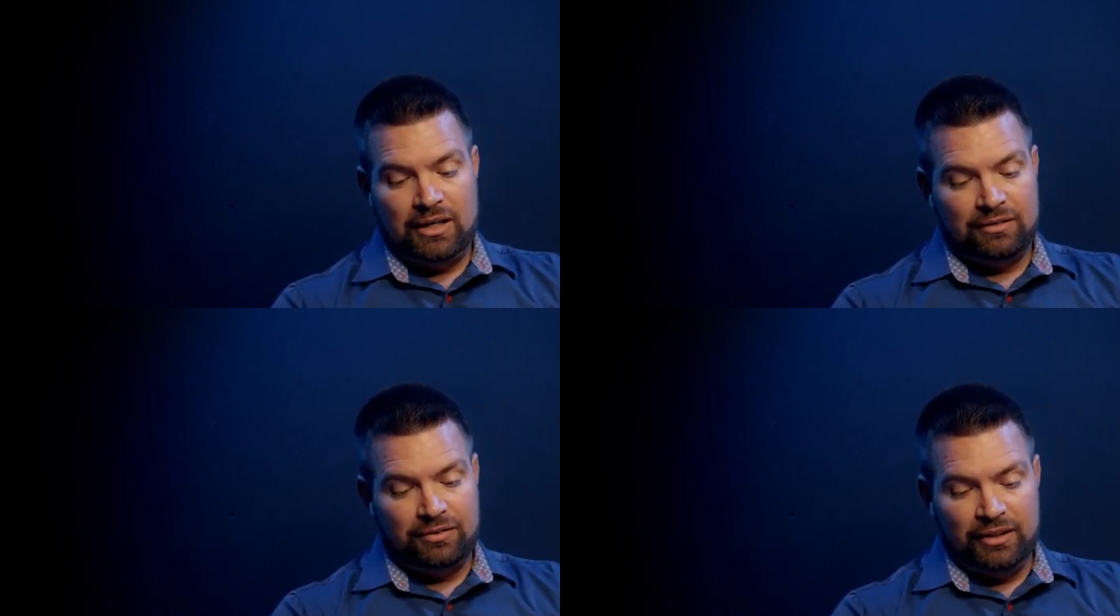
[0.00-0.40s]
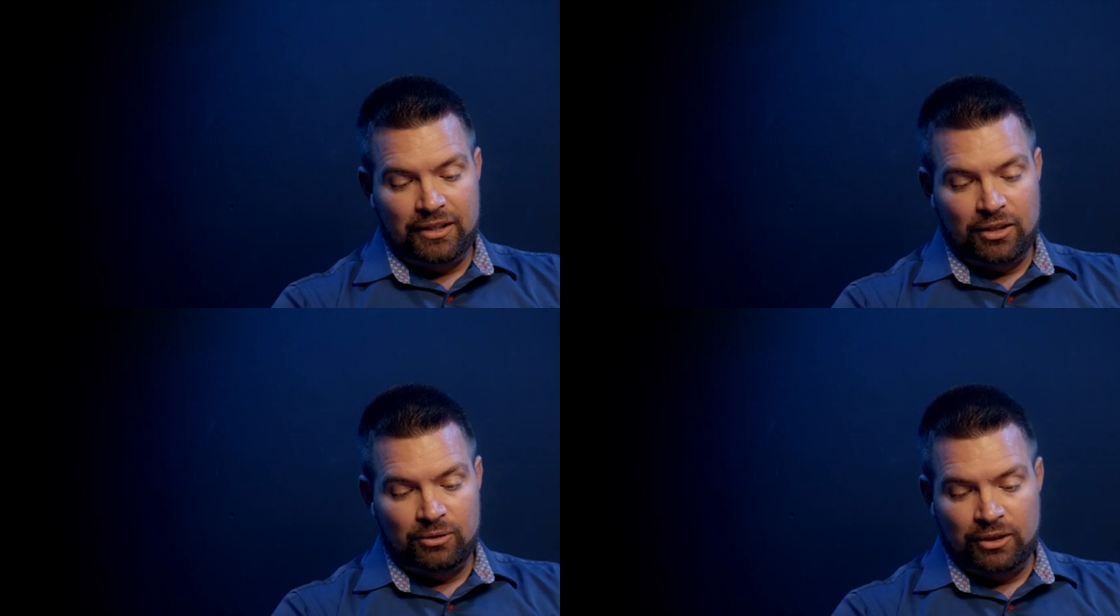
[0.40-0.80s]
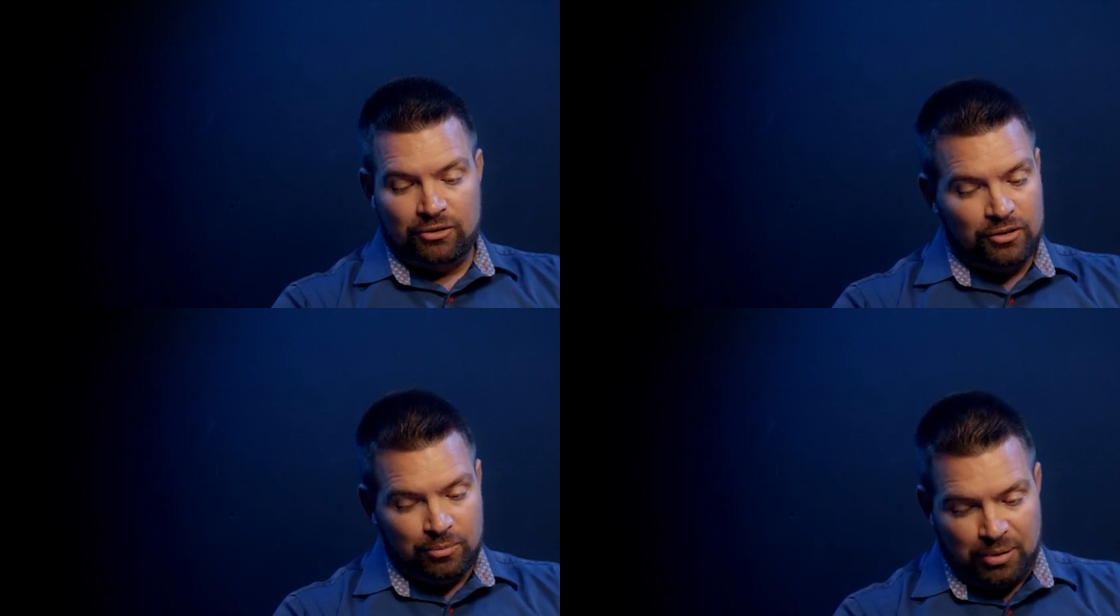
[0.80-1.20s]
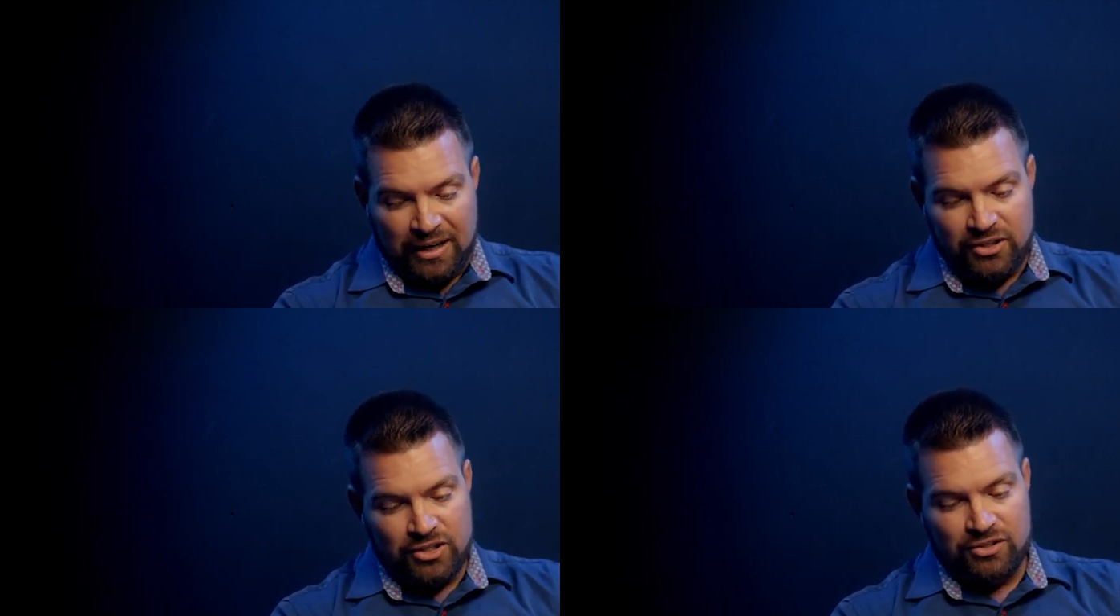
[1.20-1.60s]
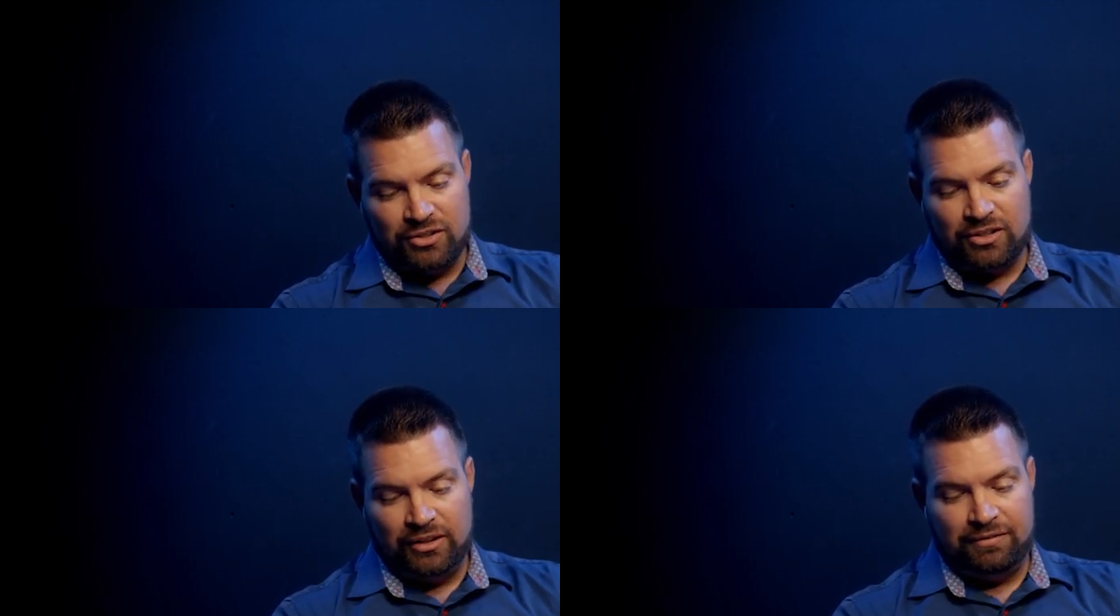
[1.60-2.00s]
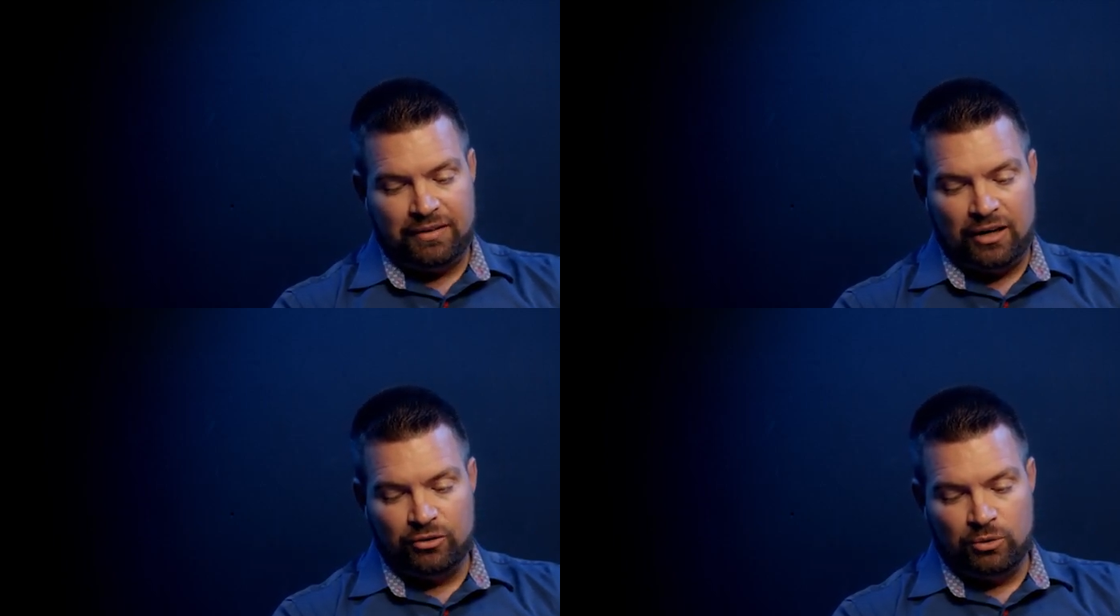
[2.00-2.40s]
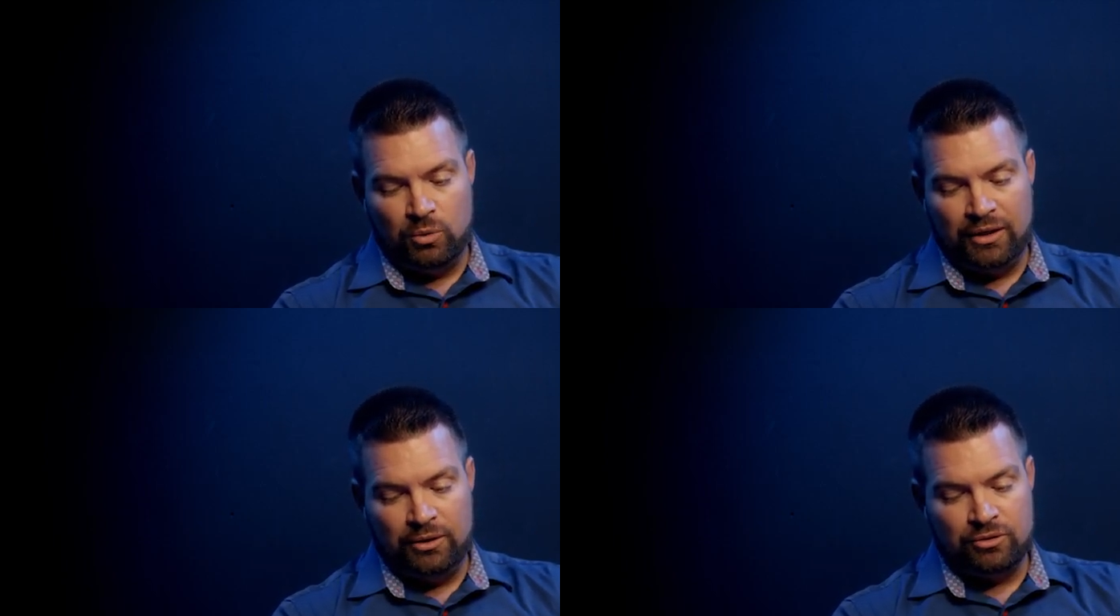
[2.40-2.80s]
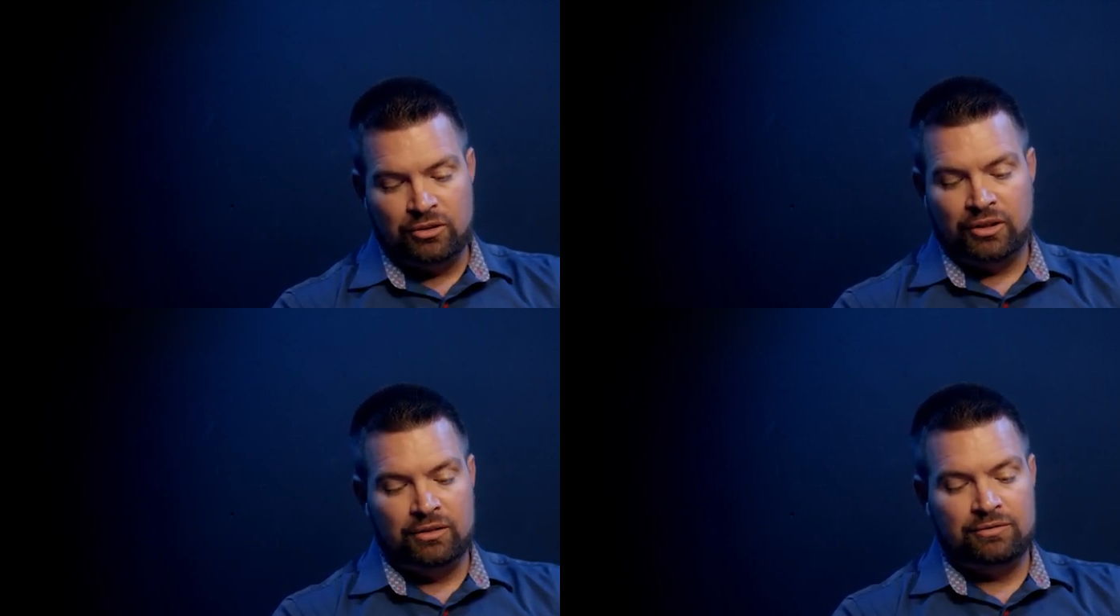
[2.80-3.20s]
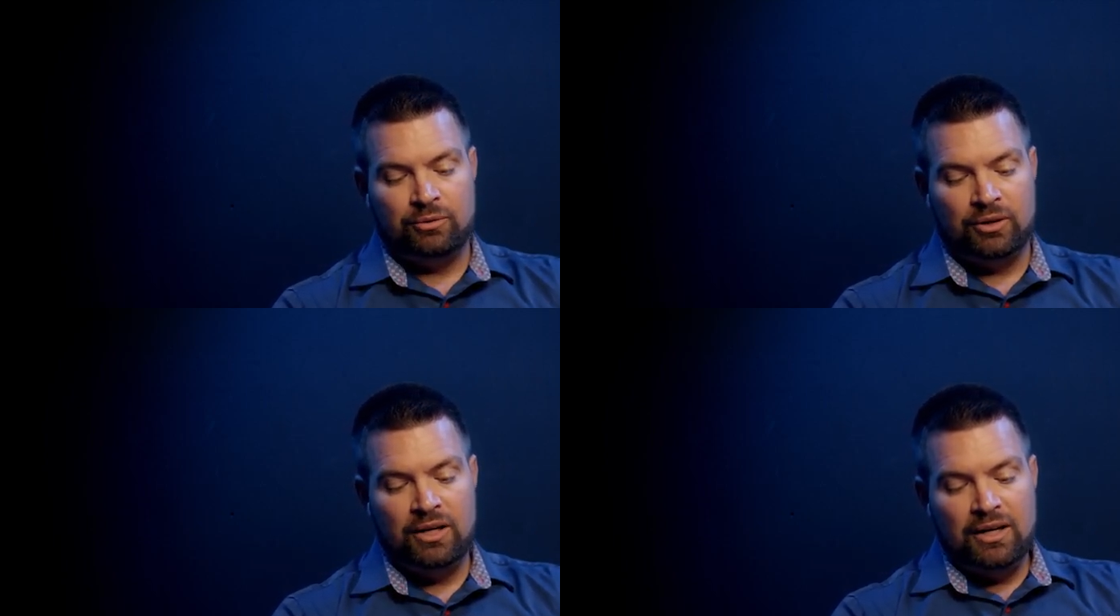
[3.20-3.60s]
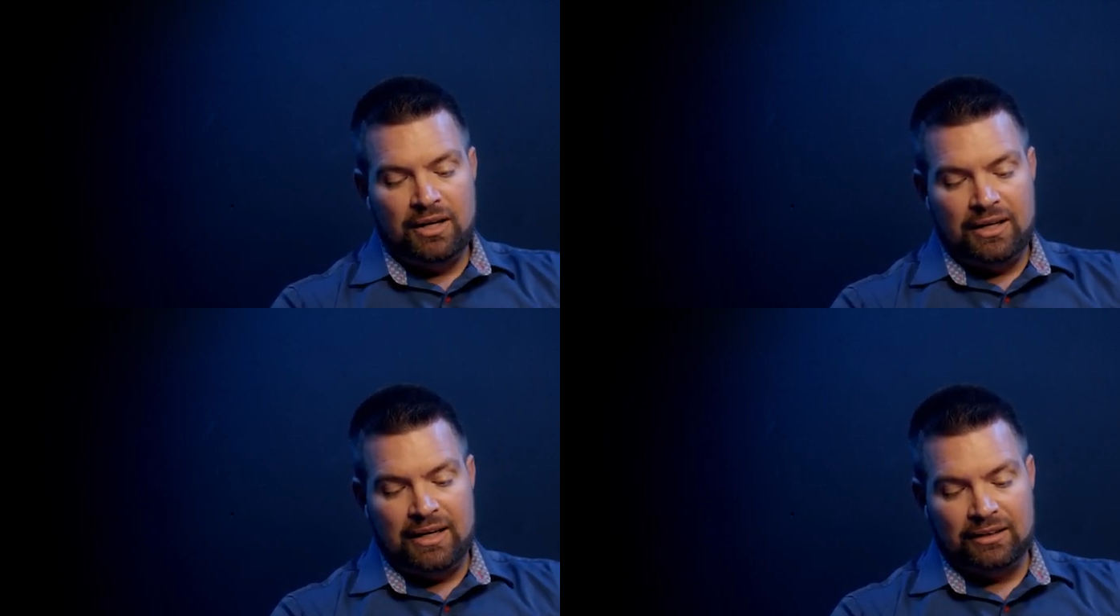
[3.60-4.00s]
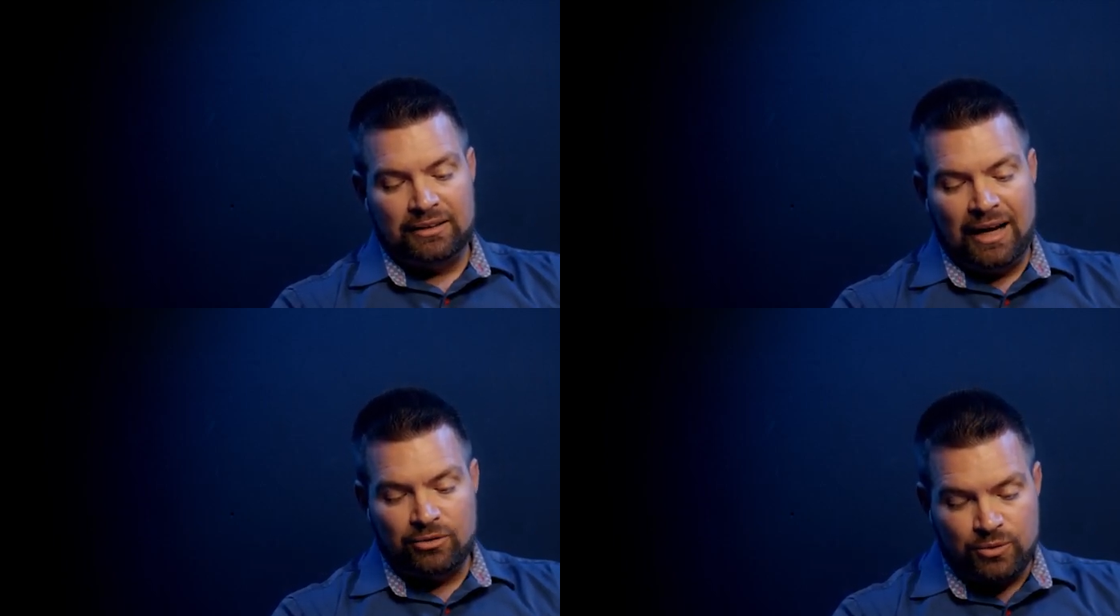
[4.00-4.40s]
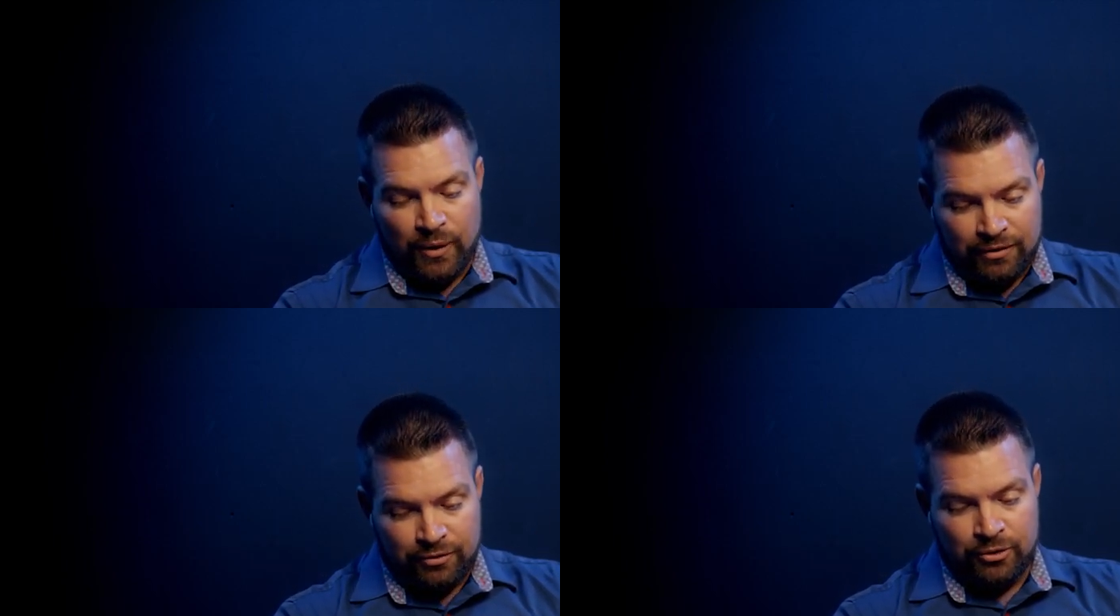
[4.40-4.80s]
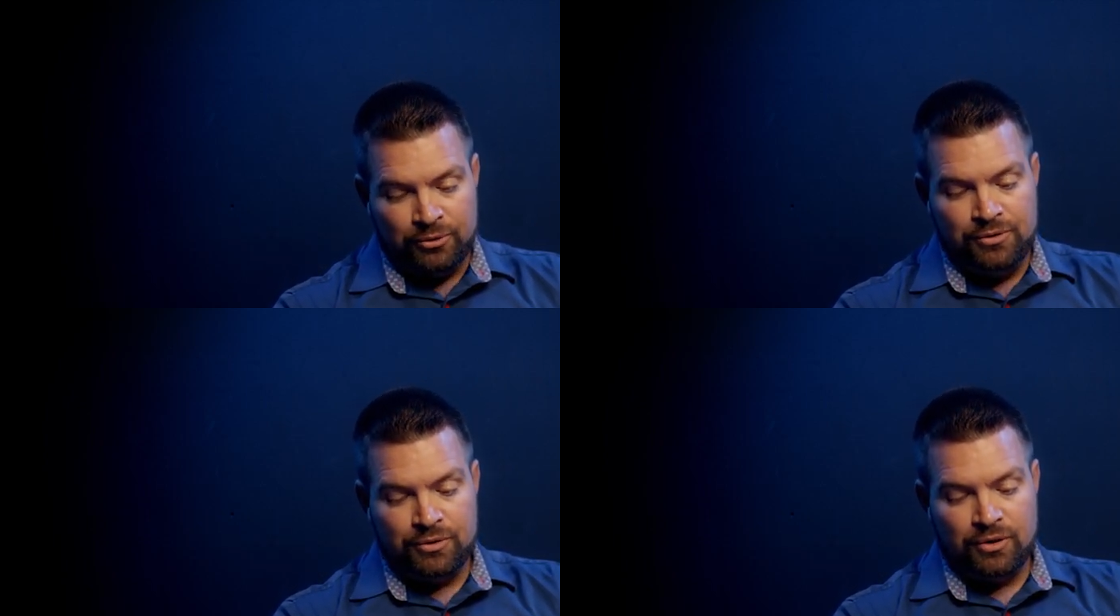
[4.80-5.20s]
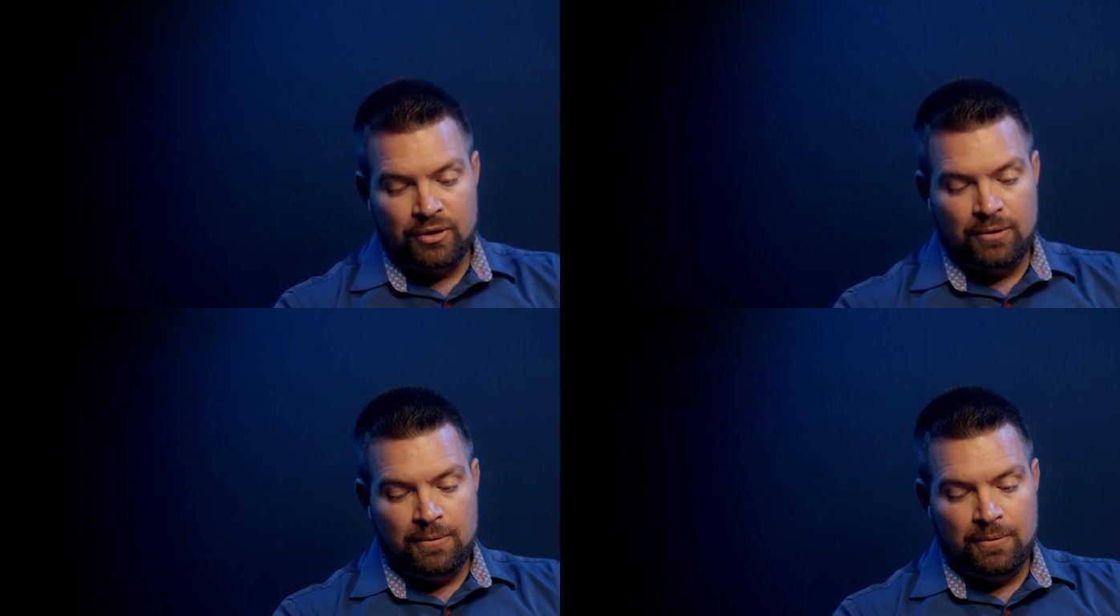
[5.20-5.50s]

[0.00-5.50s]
carefully going through the pages until he found the one he was looking for. He held it out to Afruz,